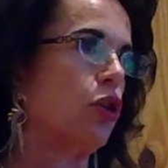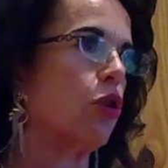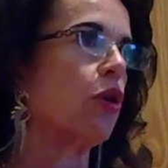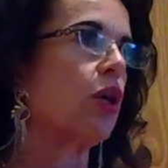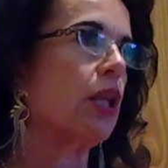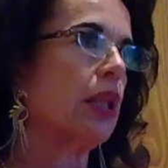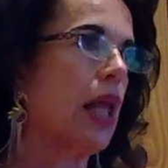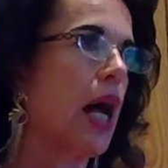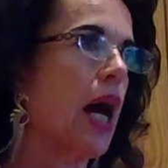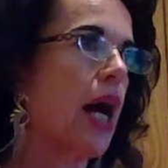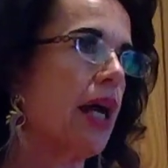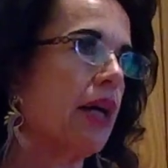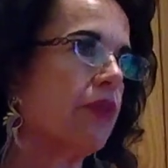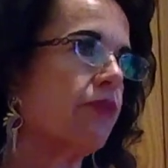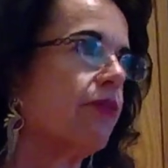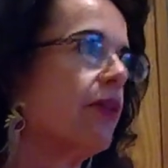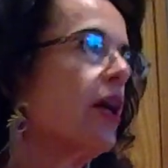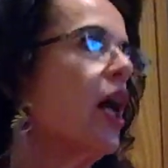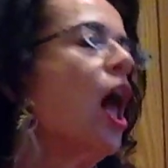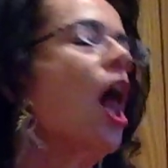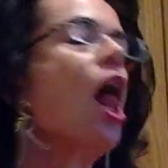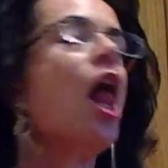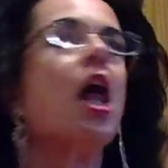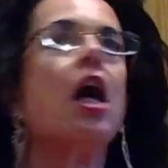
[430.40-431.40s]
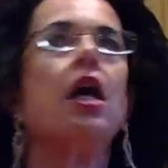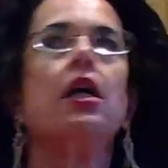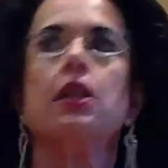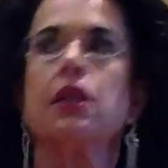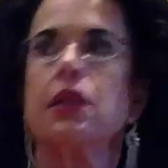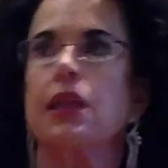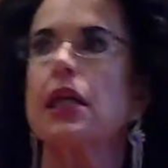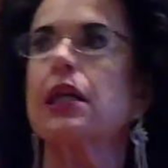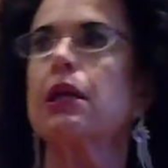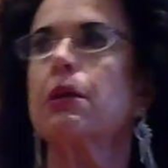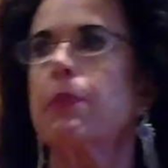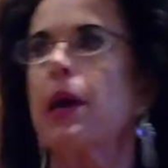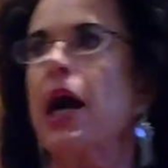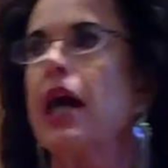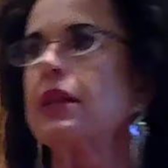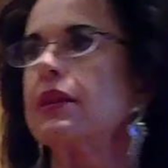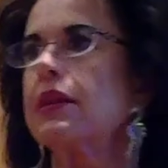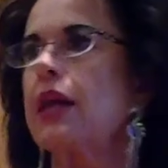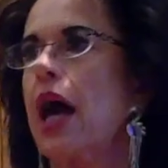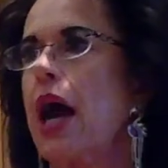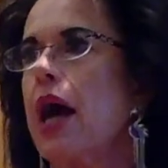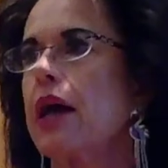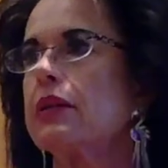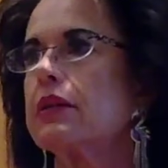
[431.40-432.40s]
your life. Think
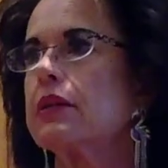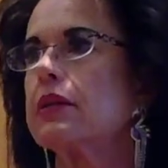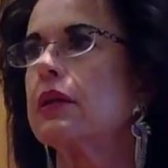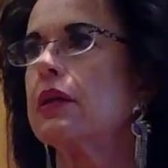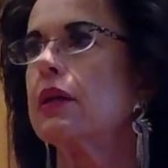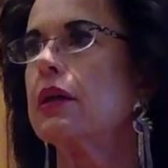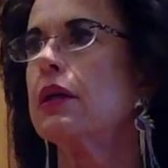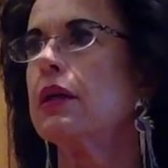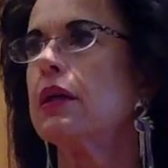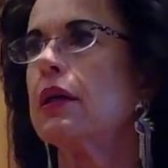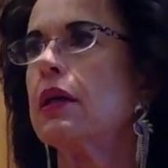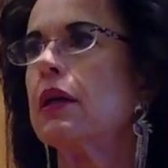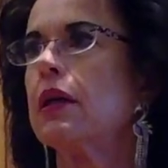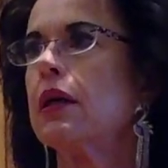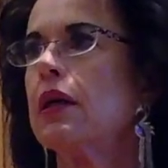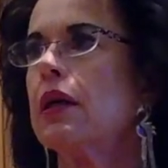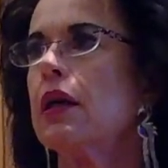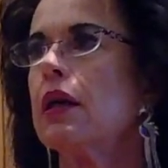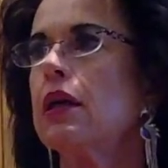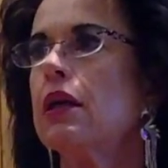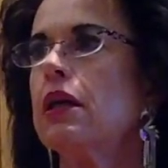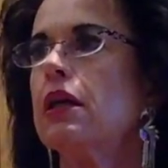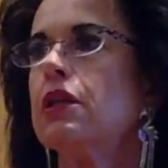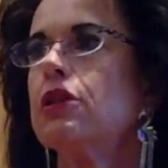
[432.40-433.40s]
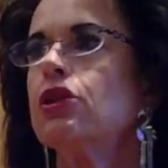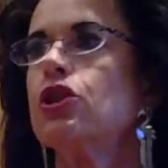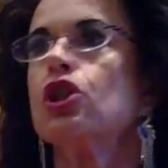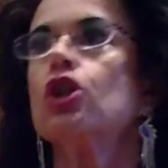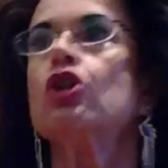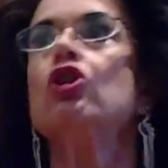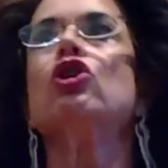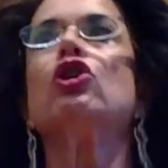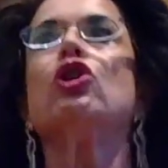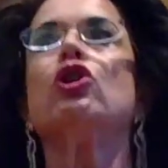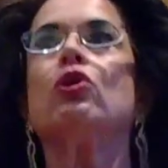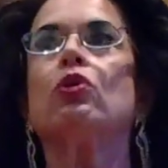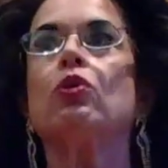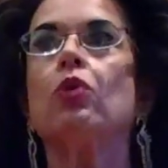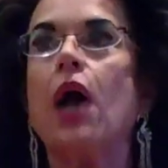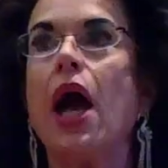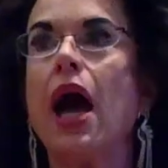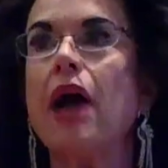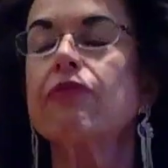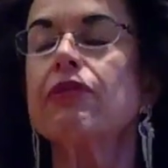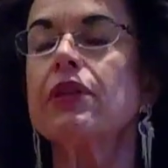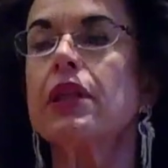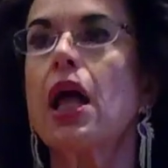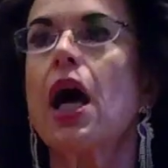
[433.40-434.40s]
about that. Do you
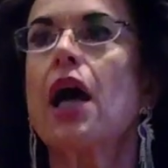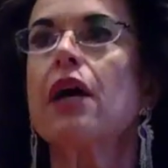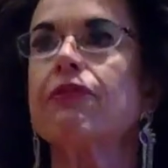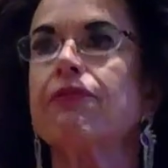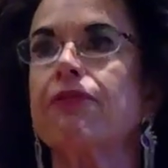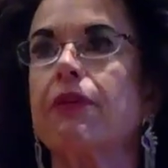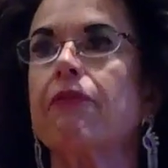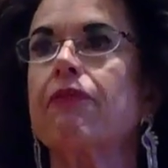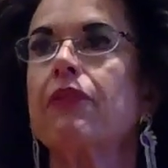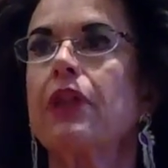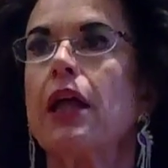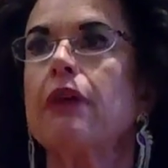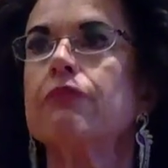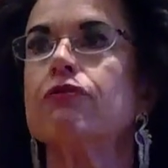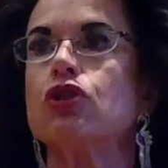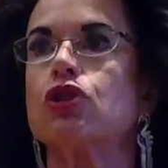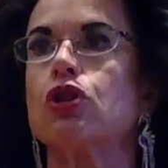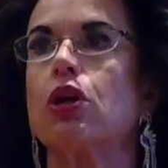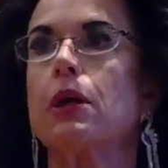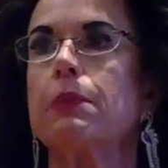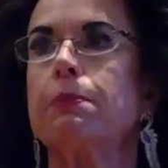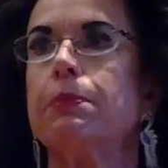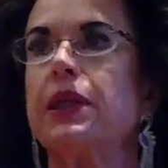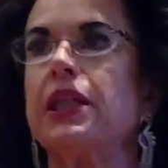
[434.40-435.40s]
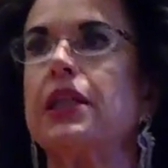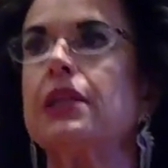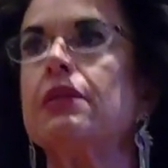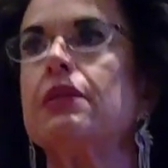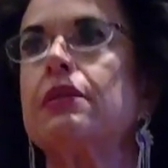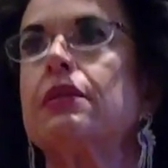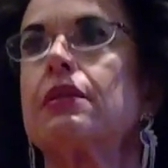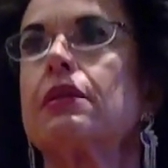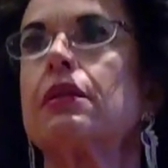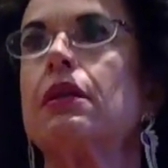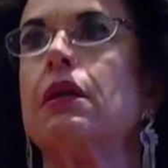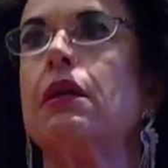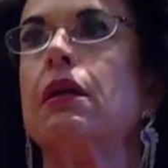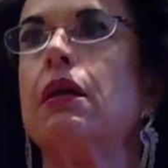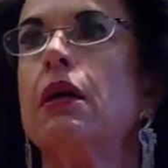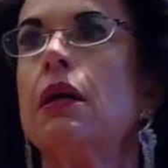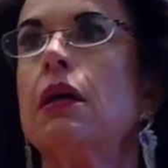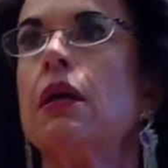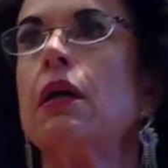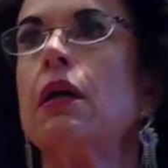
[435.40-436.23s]
have a life of love, joy, peace?